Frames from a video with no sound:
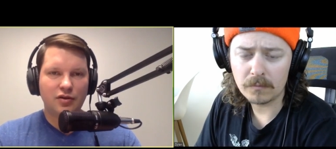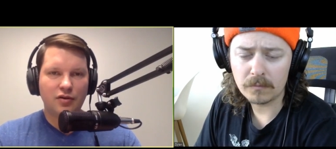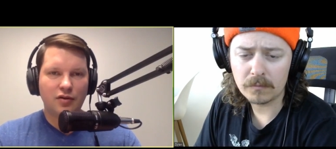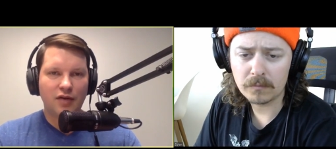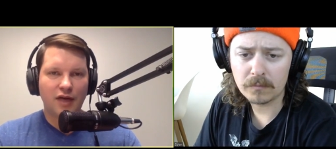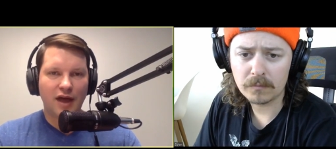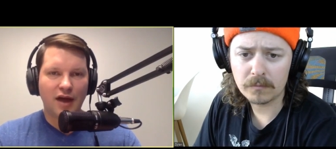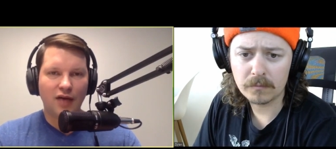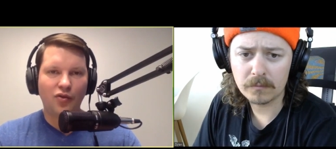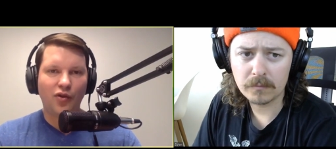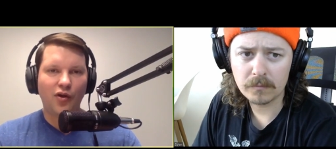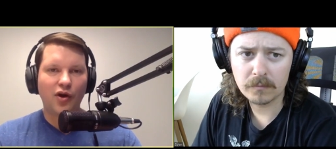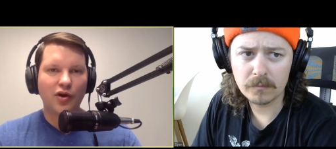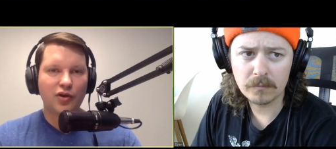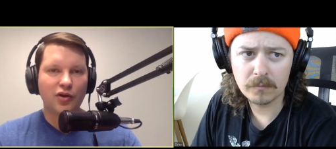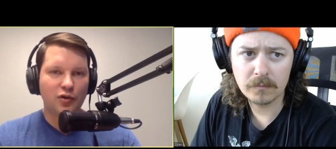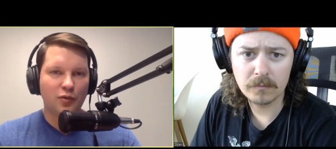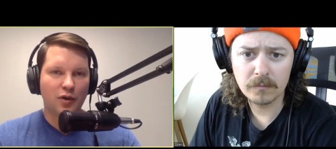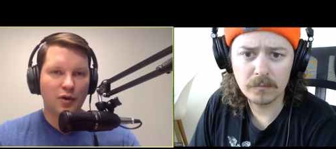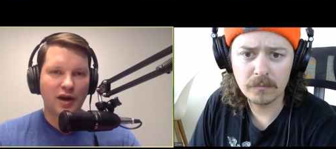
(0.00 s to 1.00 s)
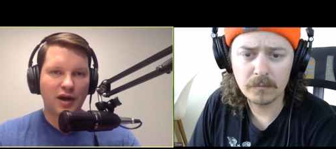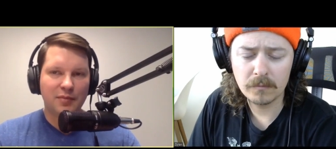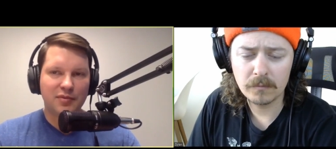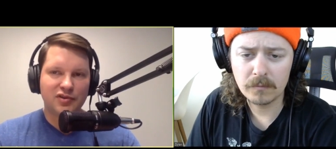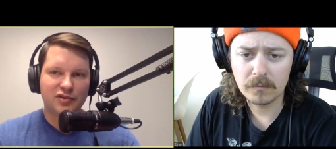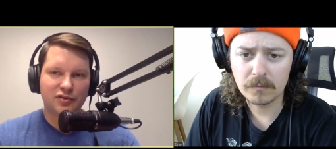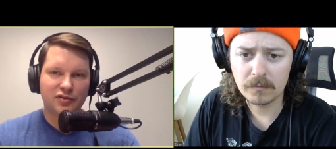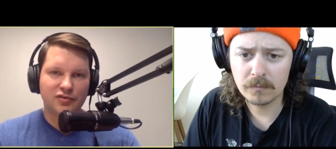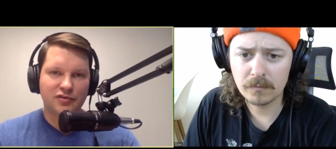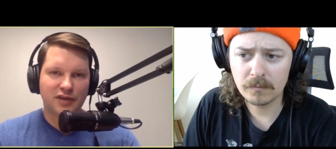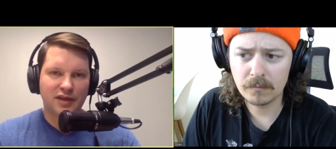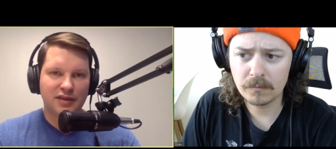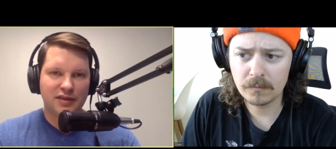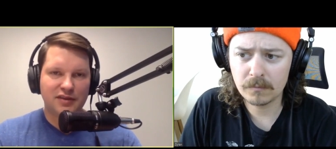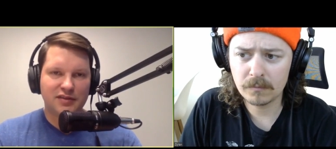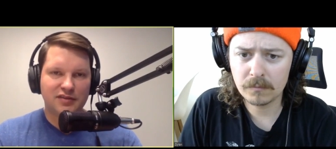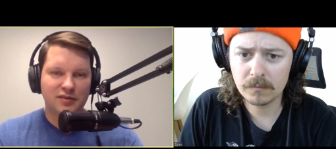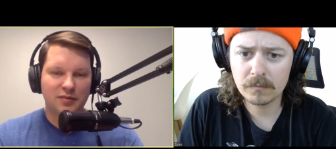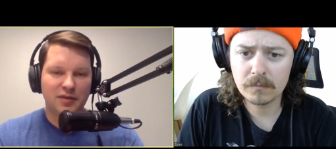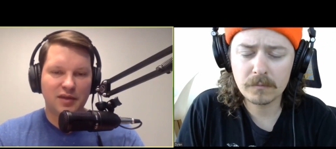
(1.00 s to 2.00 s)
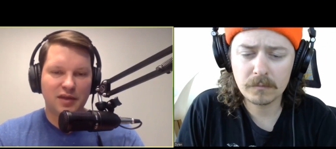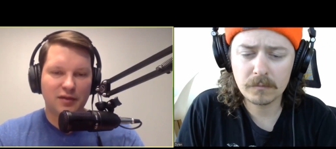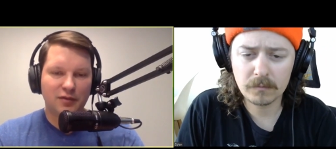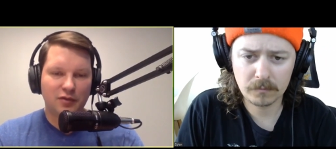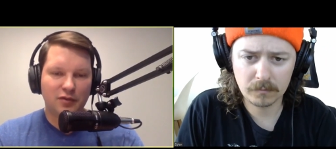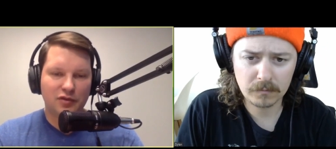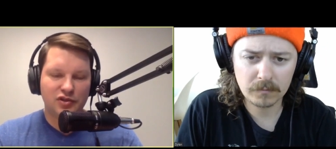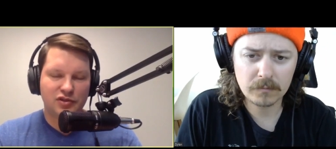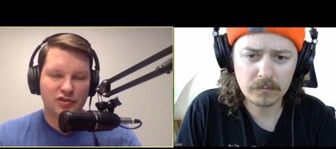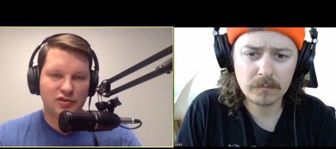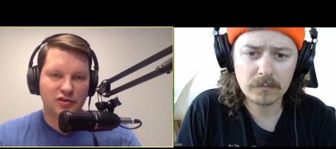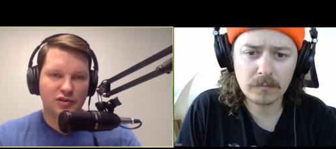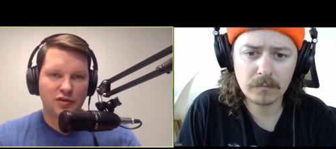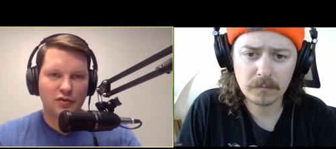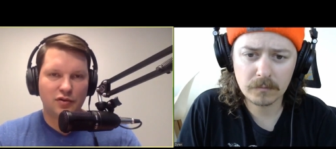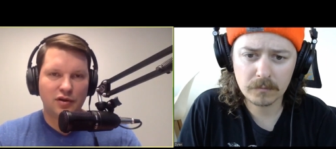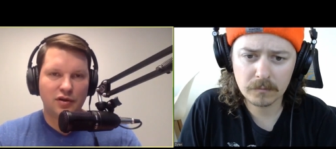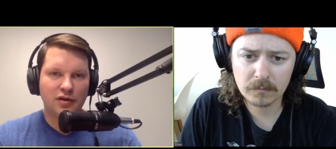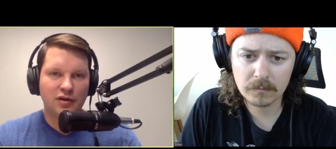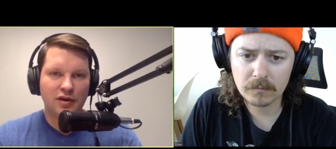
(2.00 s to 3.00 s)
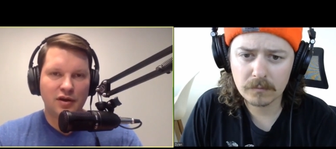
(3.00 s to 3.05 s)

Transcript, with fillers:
Speaker 1: how long you want episodes like this to be. If we're just doing